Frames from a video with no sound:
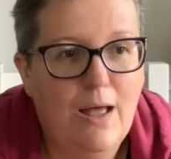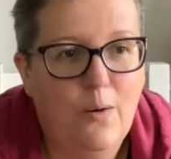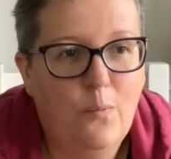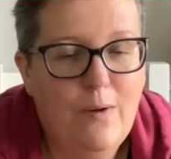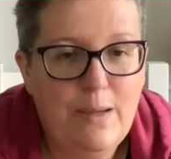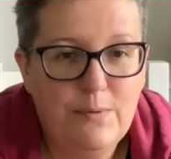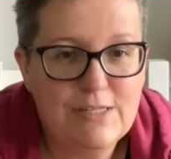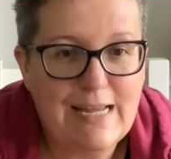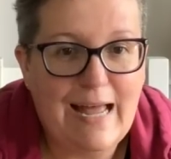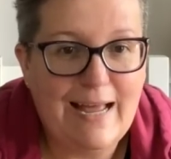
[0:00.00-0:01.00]
we want
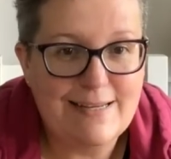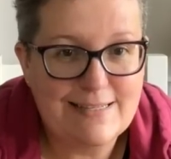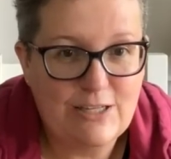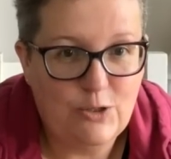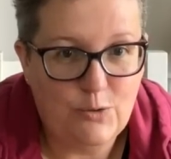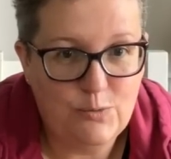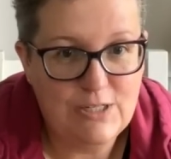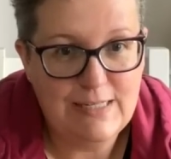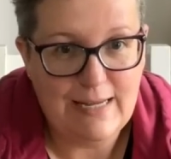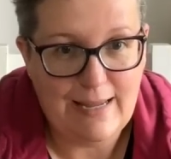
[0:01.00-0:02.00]
to ask you
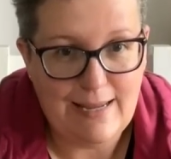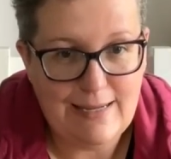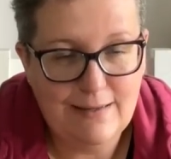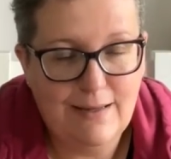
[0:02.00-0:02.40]
today,